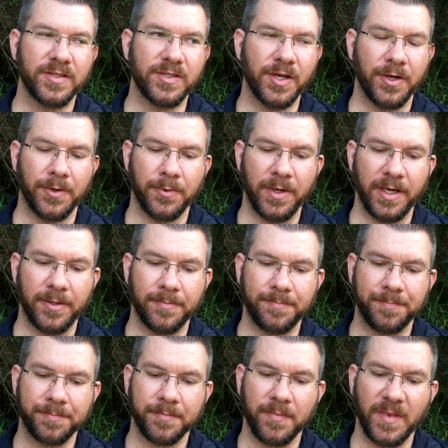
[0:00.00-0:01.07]
So,
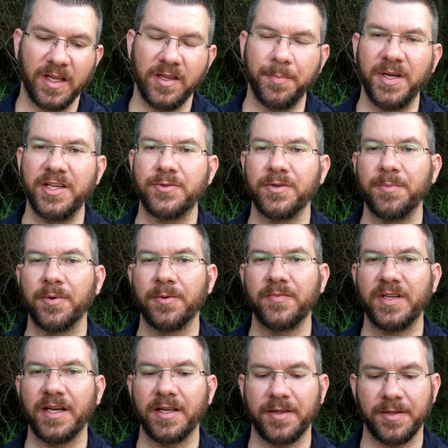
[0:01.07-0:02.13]
the Peach Reaper
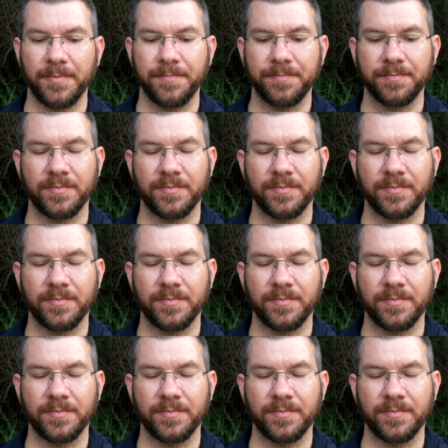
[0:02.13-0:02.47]
of Death